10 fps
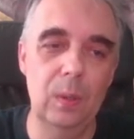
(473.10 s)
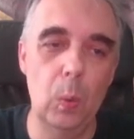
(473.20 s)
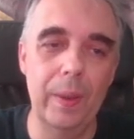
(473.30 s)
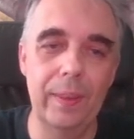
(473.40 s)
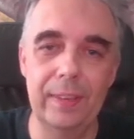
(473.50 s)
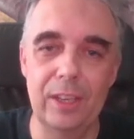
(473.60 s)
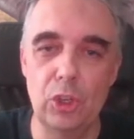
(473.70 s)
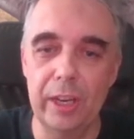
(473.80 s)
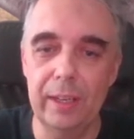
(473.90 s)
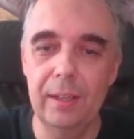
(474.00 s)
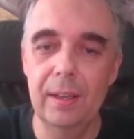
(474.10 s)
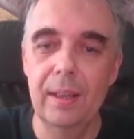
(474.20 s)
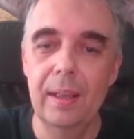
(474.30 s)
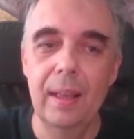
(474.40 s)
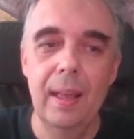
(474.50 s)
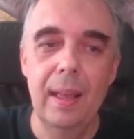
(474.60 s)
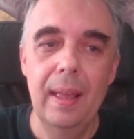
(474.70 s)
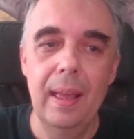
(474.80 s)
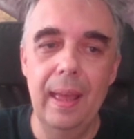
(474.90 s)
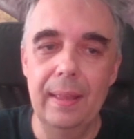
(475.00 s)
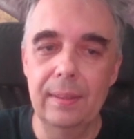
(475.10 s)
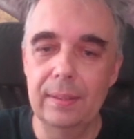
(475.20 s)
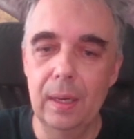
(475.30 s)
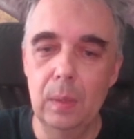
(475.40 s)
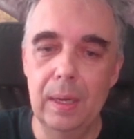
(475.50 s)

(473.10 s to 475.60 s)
with a check. And now